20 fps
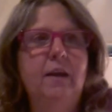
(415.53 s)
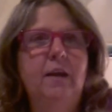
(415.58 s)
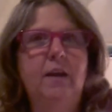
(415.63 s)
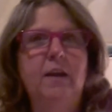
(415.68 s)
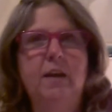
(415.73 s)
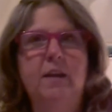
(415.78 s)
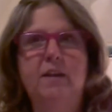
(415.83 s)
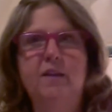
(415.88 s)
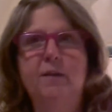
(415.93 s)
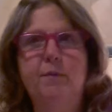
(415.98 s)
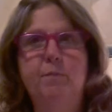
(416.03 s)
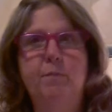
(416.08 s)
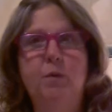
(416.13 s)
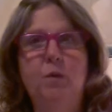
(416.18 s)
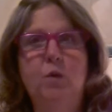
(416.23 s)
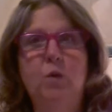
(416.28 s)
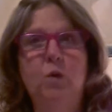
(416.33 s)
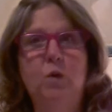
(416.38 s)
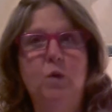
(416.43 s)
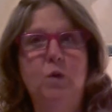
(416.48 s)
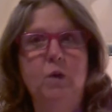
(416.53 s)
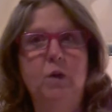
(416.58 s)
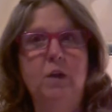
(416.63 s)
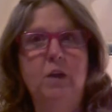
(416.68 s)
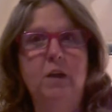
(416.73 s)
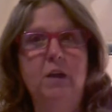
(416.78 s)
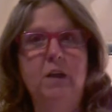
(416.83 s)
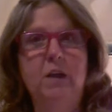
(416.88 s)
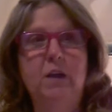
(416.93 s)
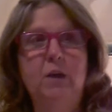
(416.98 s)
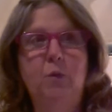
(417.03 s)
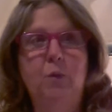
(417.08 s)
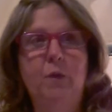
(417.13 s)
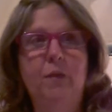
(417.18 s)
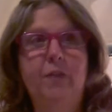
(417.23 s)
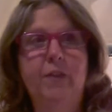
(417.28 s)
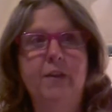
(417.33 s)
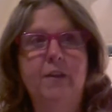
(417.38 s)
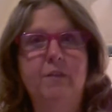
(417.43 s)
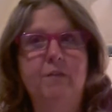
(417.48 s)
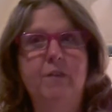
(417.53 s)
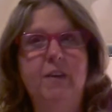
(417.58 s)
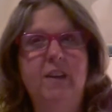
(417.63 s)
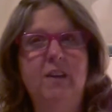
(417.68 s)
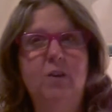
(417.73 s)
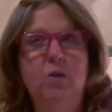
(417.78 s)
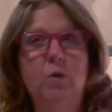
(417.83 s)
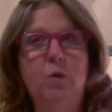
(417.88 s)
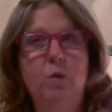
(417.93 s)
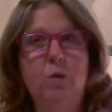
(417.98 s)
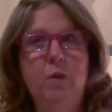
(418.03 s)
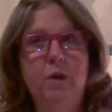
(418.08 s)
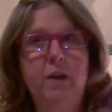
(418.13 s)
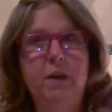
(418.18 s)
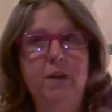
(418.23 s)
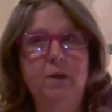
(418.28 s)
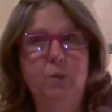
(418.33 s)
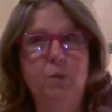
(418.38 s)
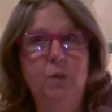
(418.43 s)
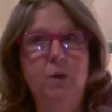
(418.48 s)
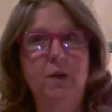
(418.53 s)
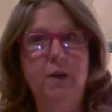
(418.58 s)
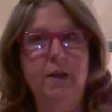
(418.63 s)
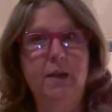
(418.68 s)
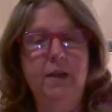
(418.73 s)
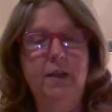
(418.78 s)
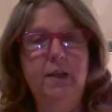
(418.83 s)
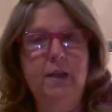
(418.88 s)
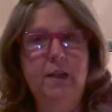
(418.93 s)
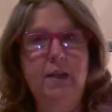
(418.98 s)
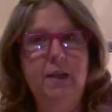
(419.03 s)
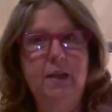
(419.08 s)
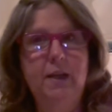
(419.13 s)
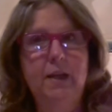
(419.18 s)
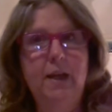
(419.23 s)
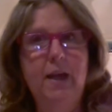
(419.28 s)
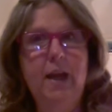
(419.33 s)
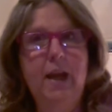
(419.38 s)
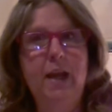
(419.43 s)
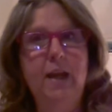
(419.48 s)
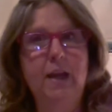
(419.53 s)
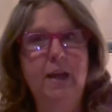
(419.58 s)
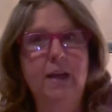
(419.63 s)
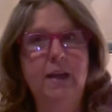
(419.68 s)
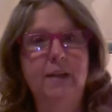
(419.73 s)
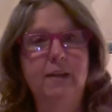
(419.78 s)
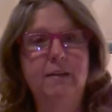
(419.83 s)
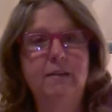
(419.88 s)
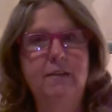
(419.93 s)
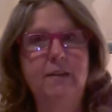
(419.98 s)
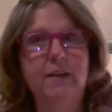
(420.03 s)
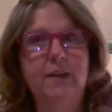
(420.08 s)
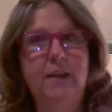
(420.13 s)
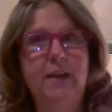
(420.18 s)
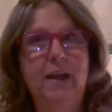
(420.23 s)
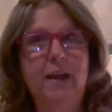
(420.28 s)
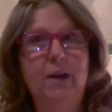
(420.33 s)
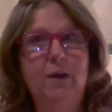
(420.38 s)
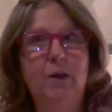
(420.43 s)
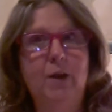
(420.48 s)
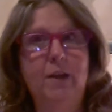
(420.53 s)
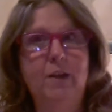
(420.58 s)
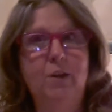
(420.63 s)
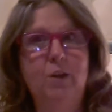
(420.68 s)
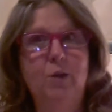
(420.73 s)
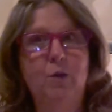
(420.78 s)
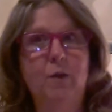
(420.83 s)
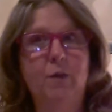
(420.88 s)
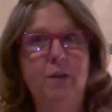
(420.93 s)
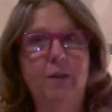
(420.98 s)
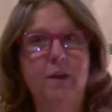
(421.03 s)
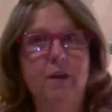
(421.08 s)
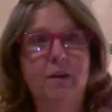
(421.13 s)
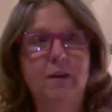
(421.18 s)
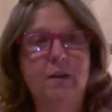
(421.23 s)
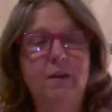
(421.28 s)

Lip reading: explore with this Victorian one and see how I do on the